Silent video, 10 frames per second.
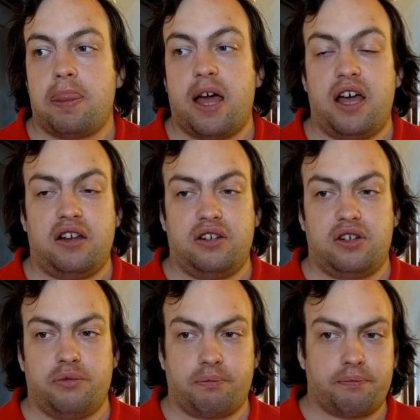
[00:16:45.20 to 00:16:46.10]
And
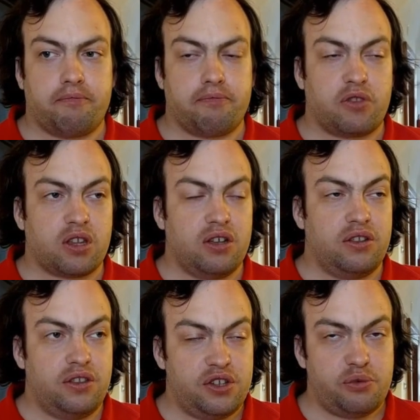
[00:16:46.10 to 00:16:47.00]

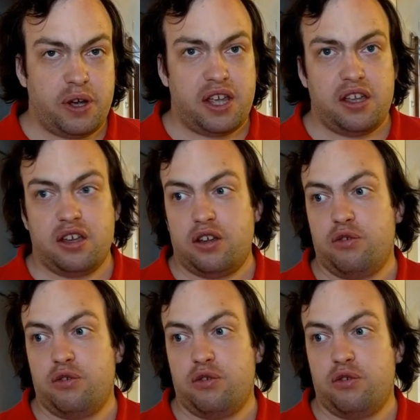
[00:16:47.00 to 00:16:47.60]
this way,